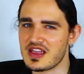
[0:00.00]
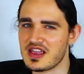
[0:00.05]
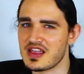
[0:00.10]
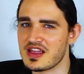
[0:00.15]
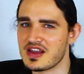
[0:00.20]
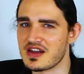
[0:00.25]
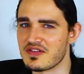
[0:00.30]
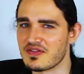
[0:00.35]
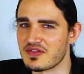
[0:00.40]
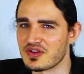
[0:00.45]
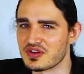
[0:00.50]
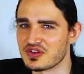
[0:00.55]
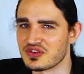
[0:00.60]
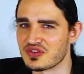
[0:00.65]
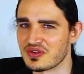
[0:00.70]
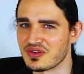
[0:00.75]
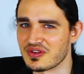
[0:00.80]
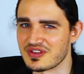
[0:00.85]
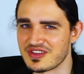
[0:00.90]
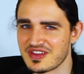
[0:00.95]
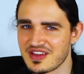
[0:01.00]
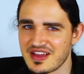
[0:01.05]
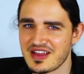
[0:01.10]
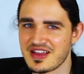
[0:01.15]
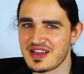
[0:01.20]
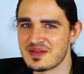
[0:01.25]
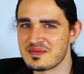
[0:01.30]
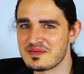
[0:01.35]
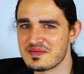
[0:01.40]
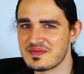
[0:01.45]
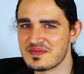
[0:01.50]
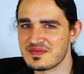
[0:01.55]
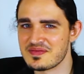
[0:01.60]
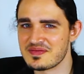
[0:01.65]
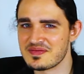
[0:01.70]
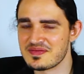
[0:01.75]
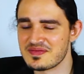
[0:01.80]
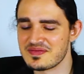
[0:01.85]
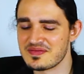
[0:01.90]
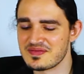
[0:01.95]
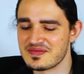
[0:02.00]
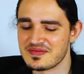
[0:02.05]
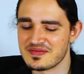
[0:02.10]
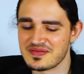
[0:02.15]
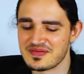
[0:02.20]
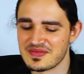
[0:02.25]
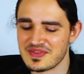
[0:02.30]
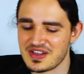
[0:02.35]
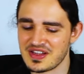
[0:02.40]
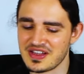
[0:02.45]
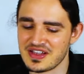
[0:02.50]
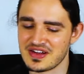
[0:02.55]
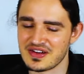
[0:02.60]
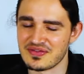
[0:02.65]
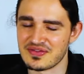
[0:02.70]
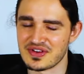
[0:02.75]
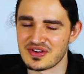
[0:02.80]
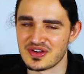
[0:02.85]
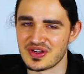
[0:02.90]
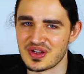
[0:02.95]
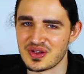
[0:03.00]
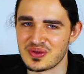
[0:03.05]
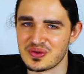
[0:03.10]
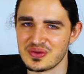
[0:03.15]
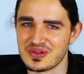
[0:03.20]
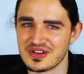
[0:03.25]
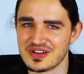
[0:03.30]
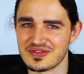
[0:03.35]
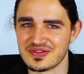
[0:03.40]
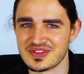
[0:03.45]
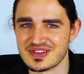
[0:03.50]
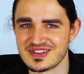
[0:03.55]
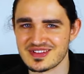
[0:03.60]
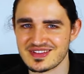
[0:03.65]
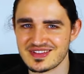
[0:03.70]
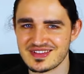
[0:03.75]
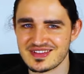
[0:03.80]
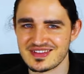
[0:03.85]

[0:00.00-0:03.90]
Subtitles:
in a very short time in a very cool oven.